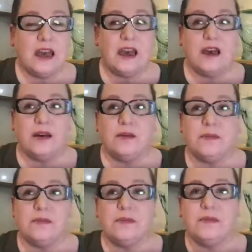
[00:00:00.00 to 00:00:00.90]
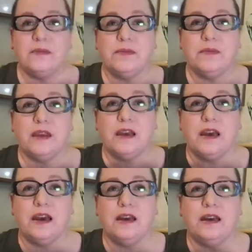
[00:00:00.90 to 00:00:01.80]
Um,
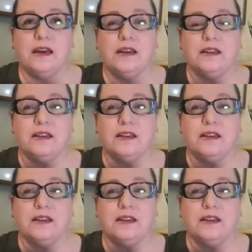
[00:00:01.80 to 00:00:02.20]
uh,